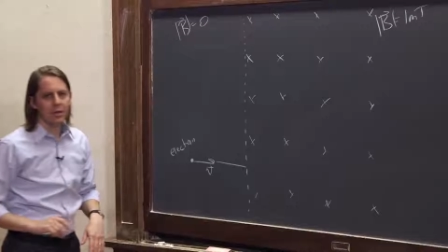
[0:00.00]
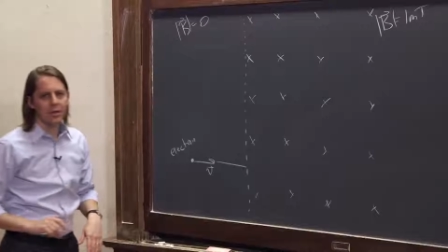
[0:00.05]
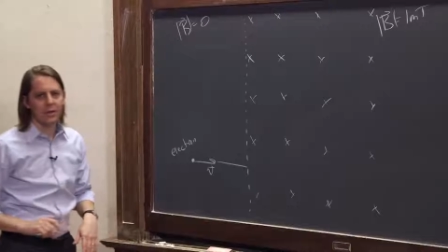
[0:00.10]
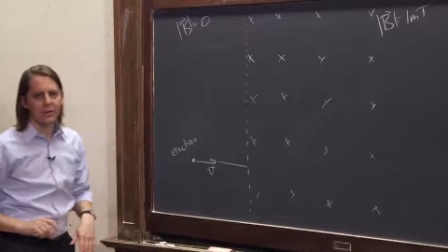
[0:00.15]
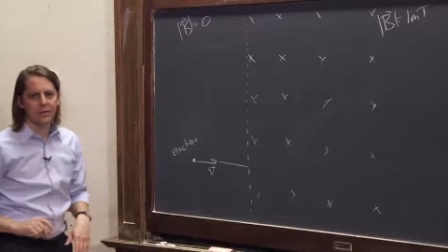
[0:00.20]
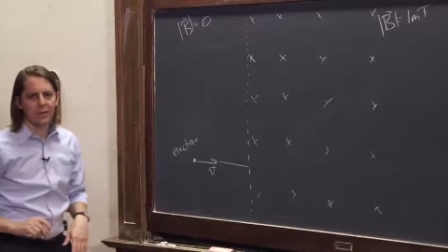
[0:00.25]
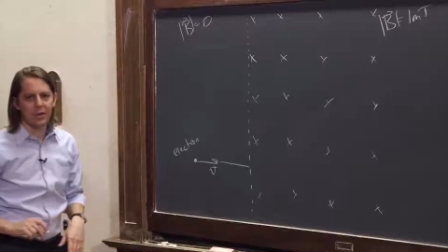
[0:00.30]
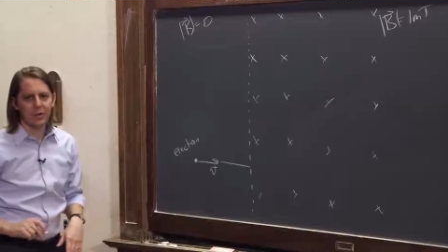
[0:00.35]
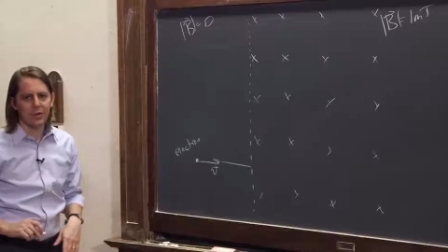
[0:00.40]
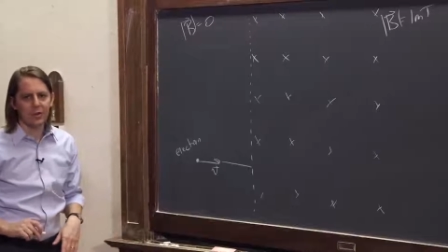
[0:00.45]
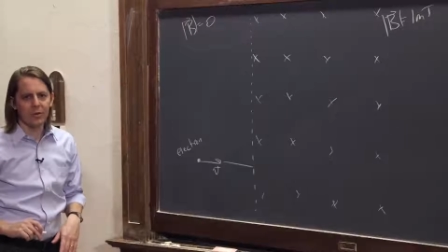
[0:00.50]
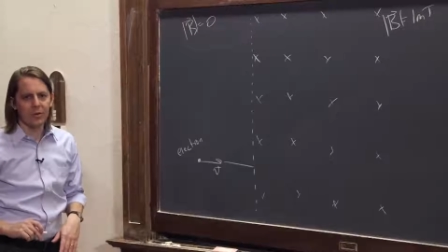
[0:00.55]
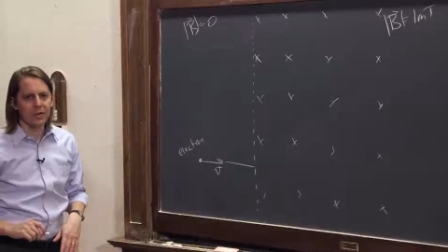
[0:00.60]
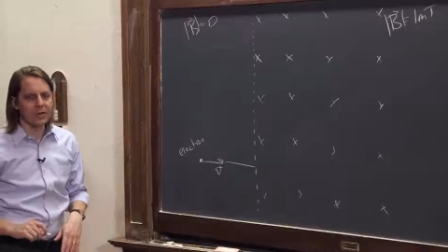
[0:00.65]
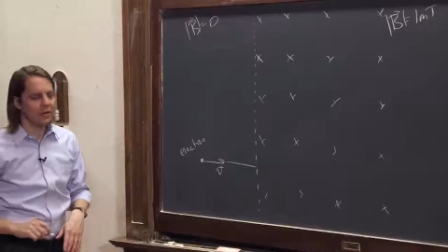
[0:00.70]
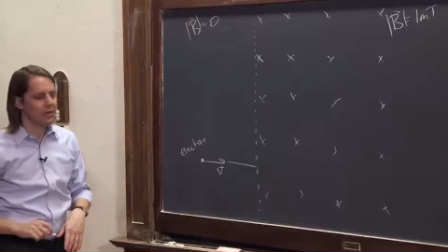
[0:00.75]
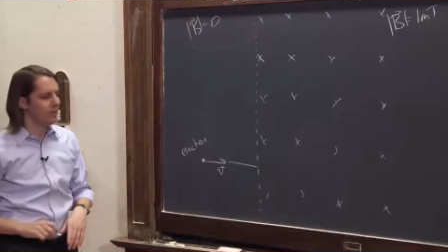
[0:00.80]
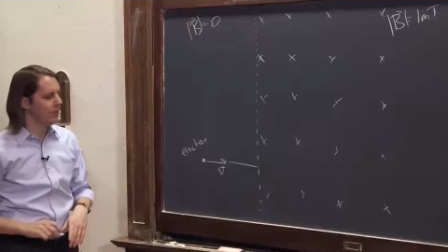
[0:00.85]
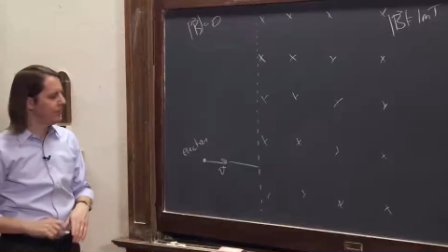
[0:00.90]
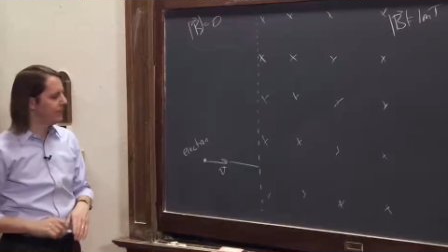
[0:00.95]
Let's
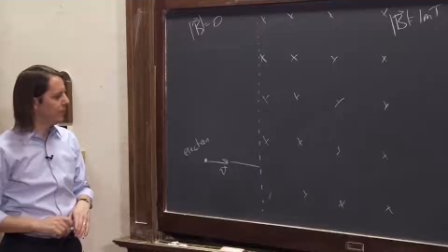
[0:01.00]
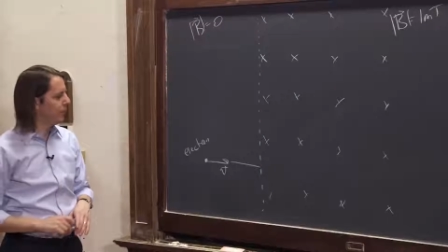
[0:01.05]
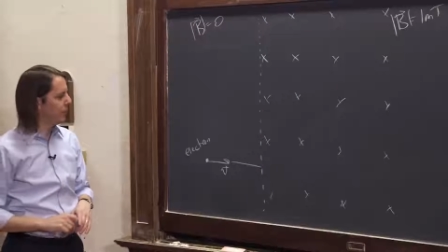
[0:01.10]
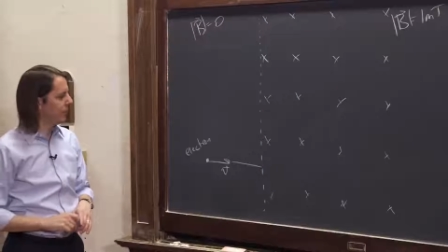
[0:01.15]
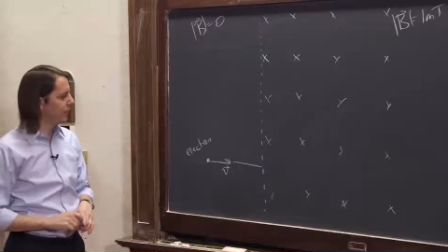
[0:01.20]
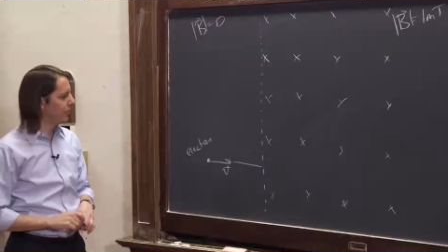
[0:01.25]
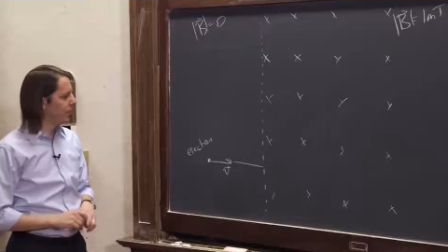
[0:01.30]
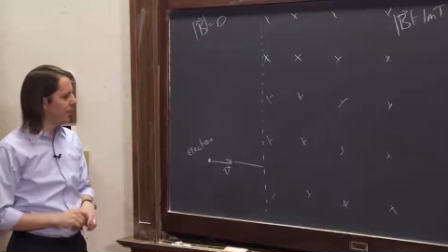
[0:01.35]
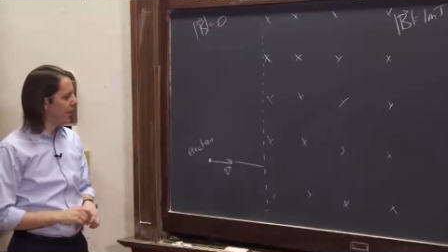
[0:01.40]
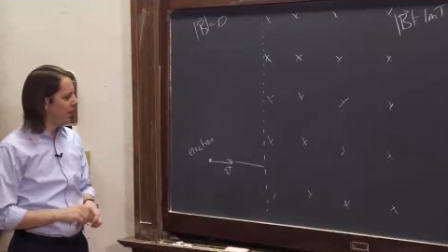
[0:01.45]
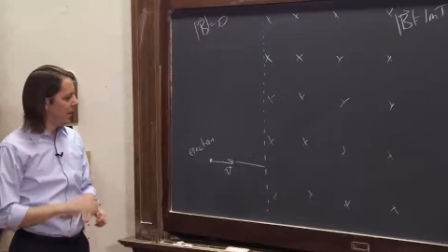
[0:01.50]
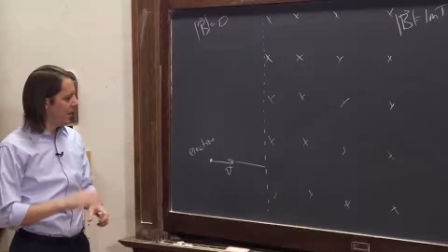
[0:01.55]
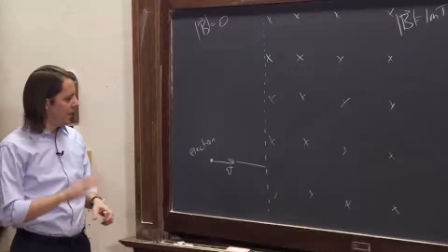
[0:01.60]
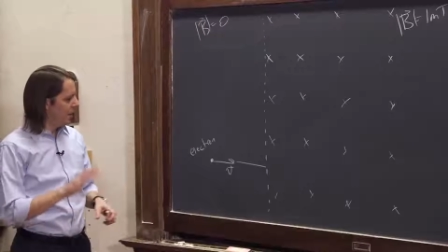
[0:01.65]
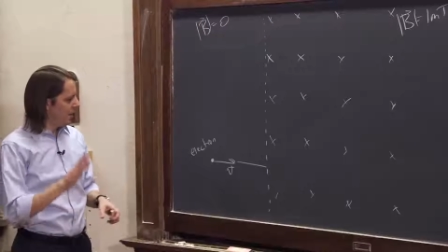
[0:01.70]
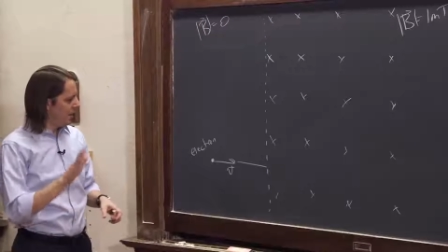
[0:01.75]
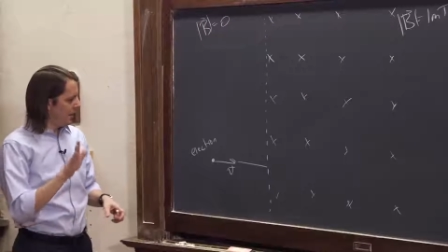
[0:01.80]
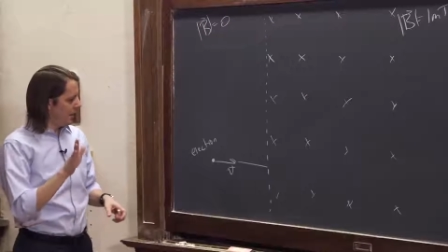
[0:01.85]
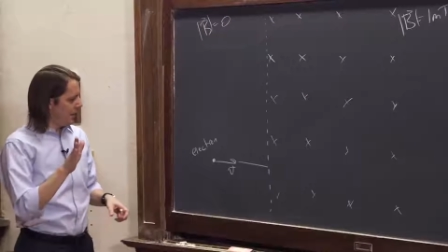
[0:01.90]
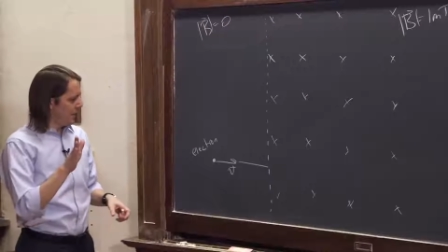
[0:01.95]
calculate the force.
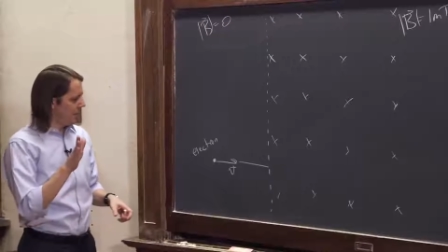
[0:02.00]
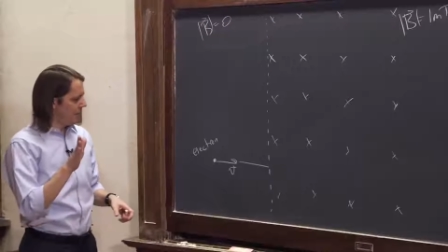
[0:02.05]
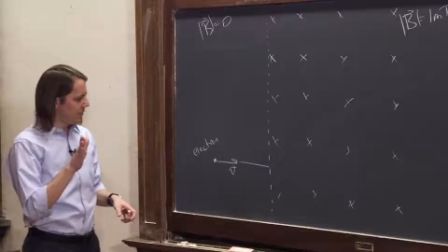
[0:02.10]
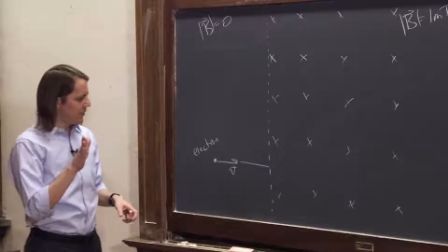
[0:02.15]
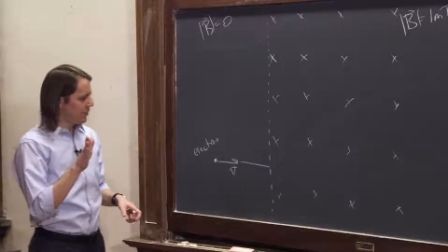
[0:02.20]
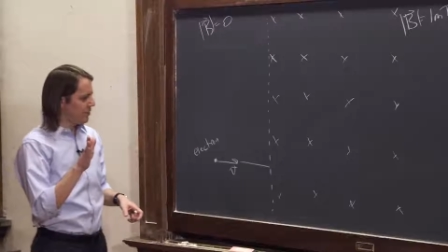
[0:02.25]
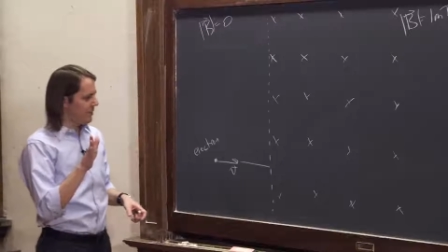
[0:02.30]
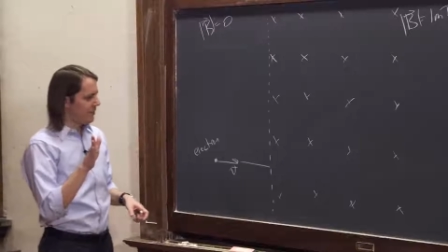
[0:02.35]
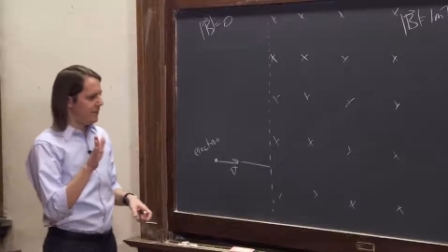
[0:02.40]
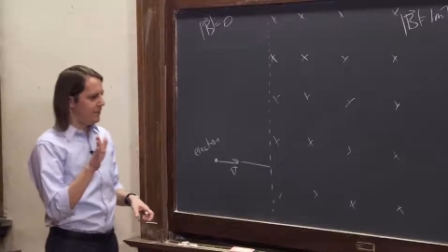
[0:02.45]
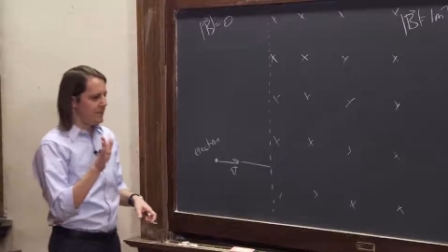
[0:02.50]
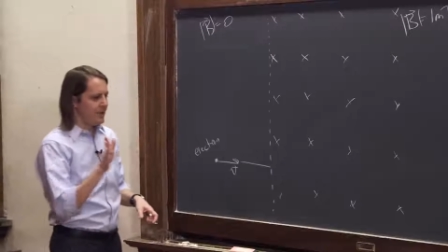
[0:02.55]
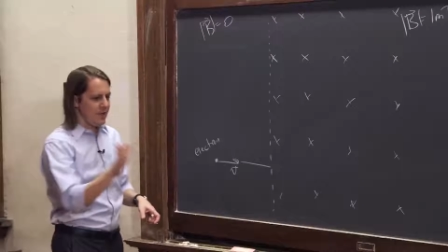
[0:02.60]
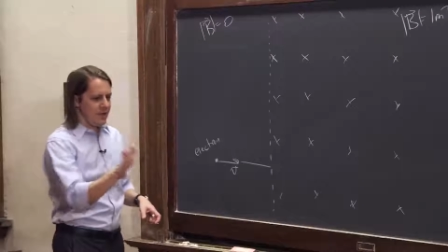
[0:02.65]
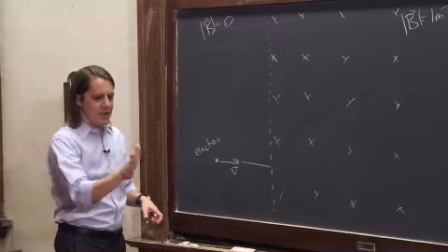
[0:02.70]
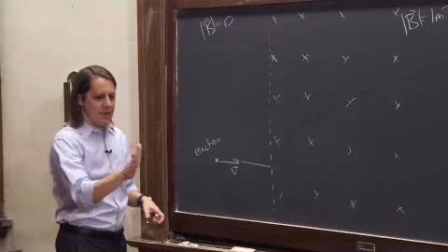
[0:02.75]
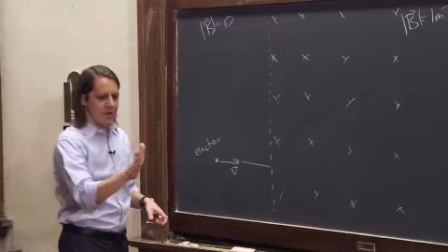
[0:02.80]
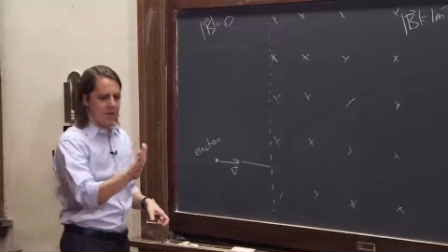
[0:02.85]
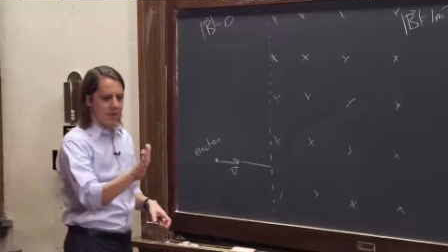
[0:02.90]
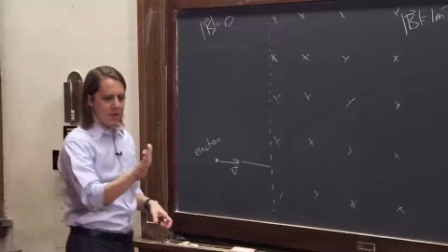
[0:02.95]
It's going to be
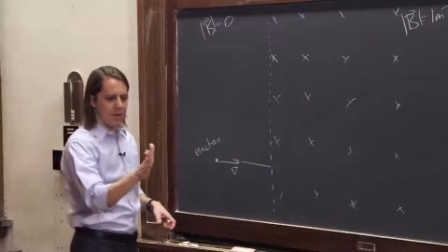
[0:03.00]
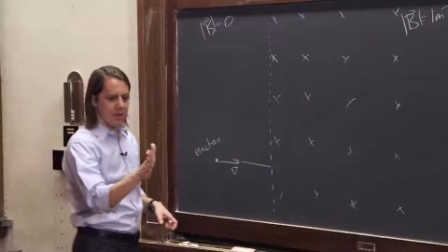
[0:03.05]
V,